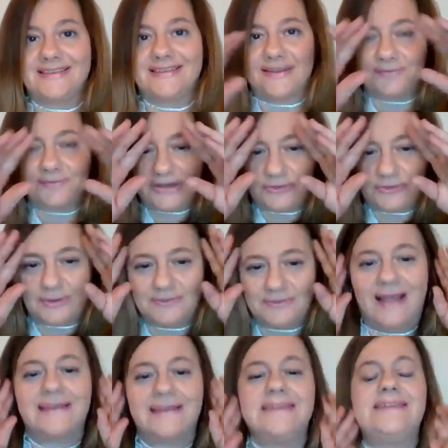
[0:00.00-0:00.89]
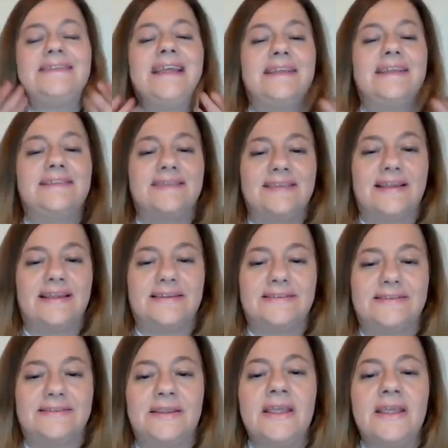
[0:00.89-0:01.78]
a virtual reality headset.
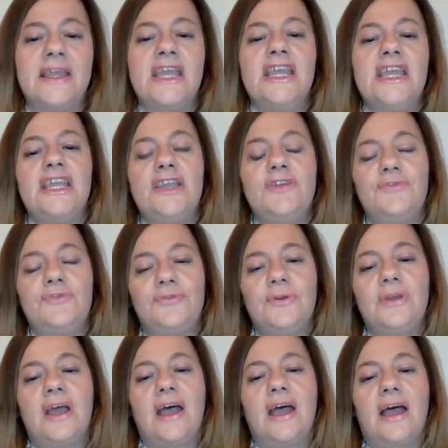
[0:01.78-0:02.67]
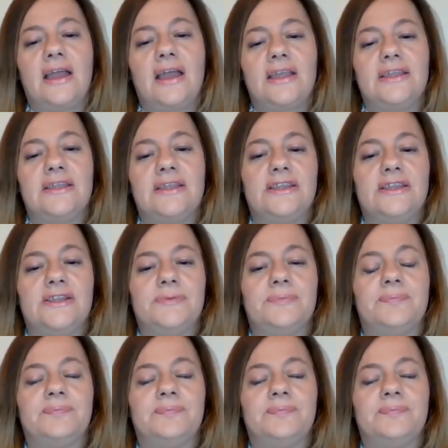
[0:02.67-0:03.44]
If I